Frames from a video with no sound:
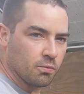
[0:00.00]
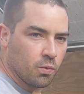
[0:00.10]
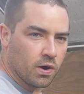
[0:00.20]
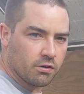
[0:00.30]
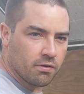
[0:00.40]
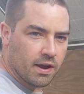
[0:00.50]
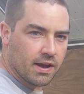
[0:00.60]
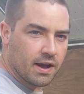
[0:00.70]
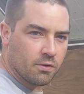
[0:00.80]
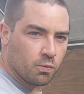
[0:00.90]
one
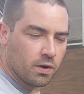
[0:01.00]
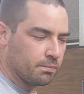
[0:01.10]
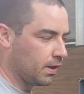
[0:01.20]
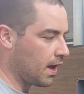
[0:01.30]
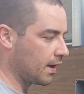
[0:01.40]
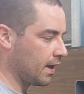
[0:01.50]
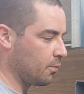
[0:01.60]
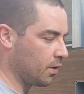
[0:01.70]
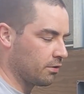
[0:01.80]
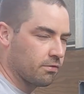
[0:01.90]
array on one block
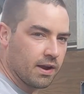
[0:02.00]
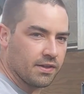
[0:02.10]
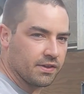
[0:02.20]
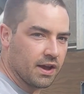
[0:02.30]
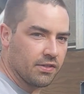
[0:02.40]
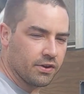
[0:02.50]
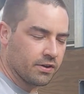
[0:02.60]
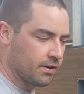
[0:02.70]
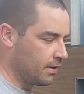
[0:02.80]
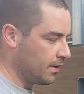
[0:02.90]
and one array on the
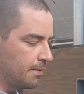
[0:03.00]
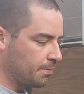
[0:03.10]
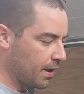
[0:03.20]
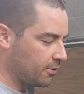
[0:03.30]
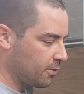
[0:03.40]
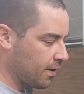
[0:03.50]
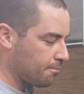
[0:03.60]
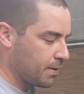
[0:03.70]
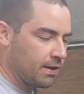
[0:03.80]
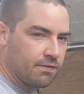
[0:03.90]
other, but I do
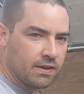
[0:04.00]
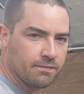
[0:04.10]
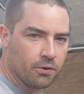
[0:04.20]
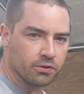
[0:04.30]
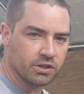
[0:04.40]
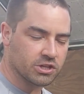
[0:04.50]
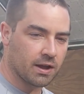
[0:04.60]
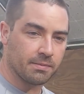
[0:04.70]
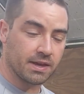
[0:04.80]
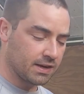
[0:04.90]
have PV voltage
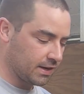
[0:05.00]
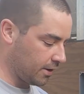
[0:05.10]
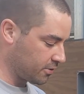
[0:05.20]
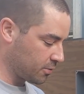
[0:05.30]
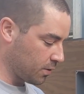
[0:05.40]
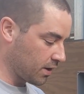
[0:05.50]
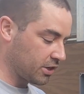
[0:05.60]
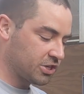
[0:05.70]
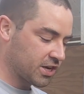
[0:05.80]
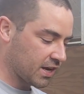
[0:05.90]
coming in here. So we're
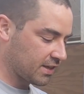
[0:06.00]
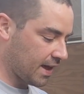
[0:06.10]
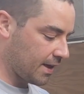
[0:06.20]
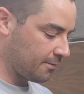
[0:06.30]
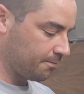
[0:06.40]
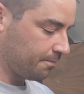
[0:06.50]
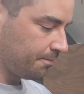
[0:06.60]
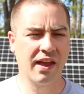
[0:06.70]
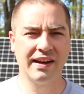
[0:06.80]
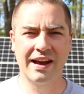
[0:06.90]
gonna check that.
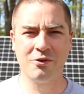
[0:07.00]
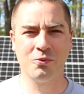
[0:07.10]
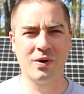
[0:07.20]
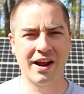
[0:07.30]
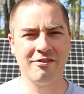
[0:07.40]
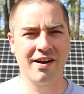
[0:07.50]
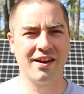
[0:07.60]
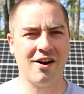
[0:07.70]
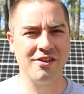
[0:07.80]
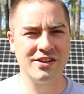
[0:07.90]
Now, when I
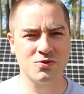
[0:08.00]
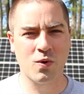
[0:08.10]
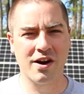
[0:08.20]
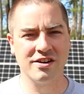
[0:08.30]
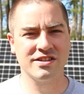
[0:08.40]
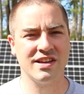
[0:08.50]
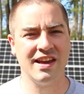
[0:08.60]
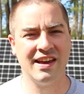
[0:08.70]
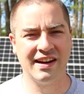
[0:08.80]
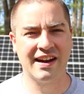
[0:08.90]
ran all these wires
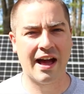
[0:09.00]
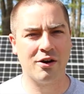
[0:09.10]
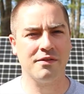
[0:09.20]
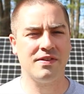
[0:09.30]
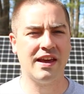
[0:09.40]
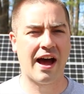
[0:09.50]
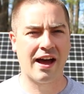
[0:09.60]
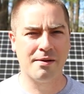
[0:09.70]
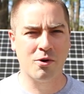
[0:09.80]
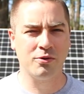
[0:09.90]
in and out of the
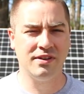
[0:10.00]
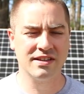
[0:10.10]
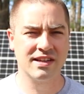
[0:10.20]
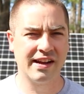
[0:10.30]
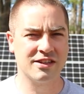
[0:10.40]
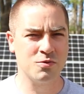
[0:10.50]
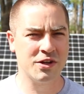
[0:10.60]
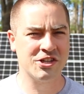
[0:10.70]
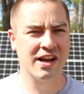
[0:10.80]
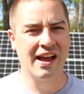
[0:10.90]
IMO disconnect
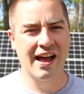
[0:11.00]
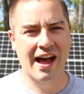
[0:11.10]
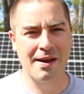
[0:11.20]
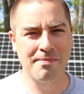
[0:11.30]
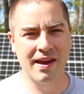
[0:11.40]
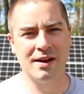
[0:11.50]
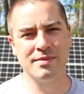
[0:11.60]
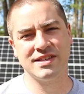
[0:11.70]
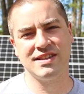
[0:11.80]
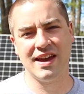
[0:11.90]
switch, I made a
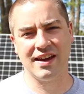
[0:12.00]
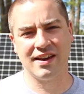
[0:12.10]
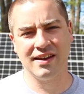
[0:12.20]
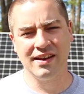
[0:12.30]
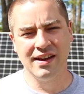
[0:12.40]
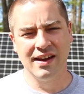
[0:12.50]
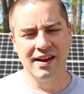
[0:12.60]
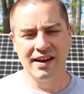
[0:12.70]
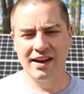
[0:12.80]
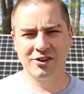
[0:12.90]
mistake.
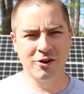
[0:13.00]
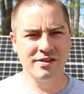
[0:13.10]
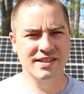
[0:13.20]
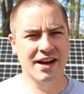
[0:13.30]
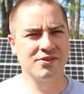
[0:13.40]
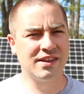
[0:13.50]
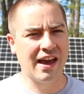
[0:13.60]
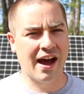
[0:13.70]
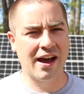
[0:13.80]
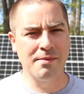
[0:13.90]
It turns out
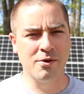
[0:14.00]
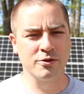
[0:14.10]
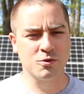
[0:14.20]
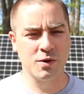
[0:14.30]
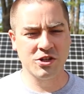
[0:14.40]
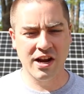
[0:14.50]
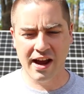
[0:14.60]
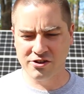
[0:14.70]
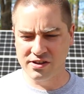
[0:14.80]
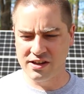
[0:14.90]
the IMO switch
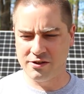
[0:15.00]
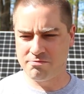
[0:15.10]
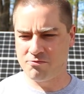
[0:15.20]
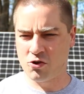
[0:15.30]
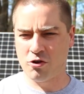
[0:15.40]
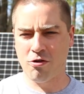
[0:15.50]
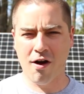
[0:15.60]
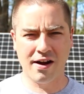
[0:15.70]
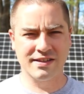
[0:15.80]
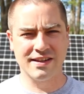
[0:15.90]
actually
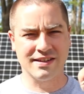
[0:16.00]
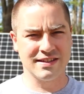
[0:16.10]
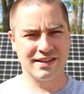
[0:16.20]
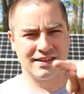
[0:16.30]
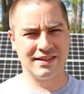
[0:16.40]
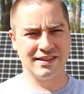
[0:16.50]
crosses. It